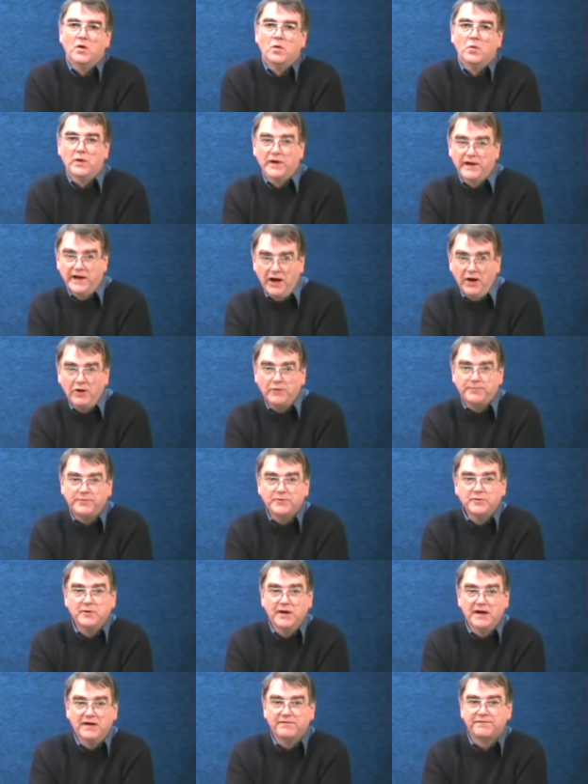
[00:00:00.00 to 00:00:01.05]
We hope
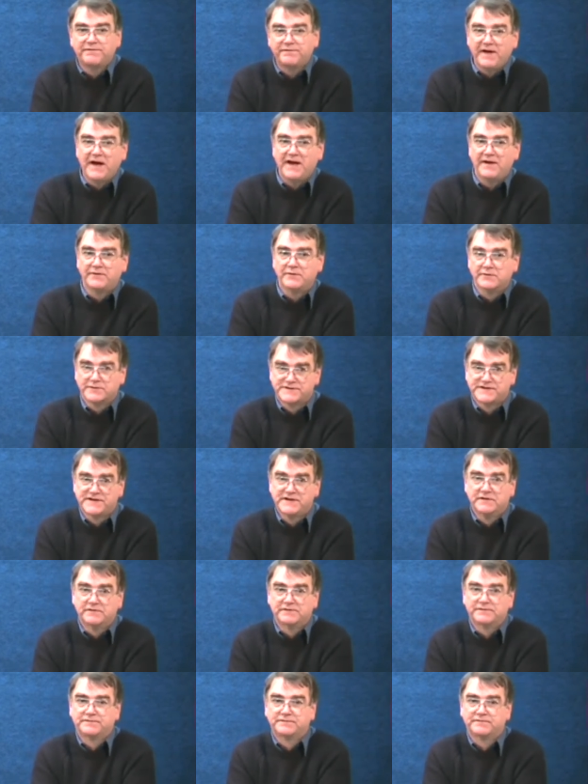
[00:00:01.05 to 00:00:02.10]
you have fun
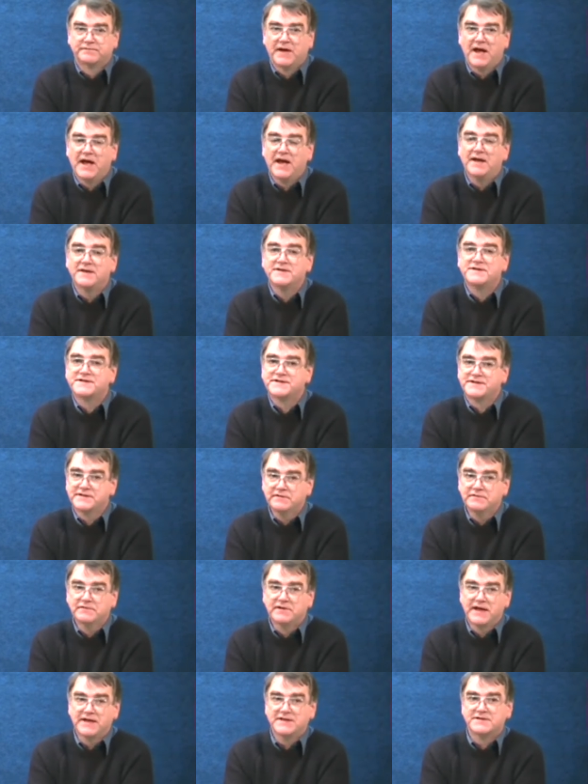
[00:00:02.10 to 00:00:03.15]
yourself and
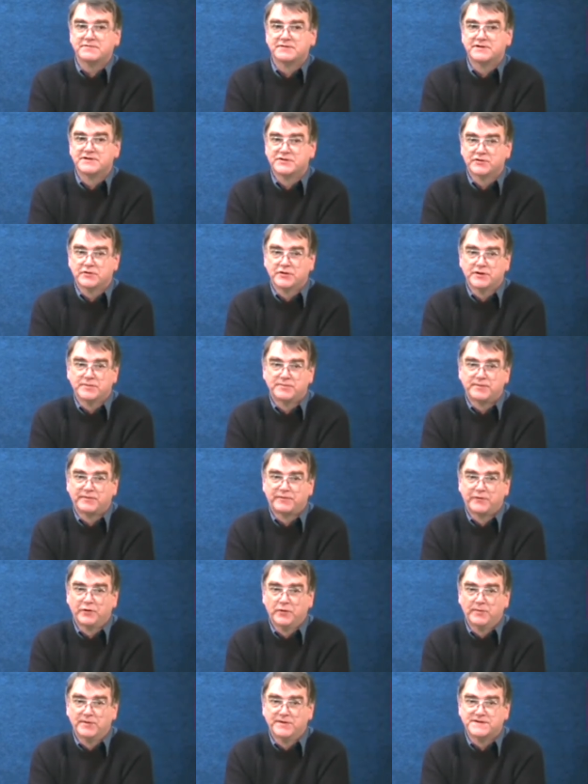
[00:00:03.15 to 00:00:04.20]
still get to enjoy the
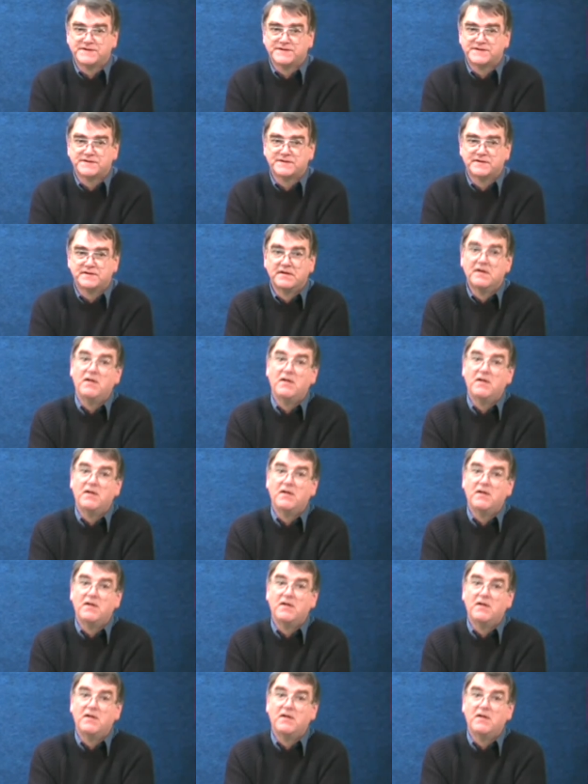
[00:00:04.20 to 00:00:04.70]
performance.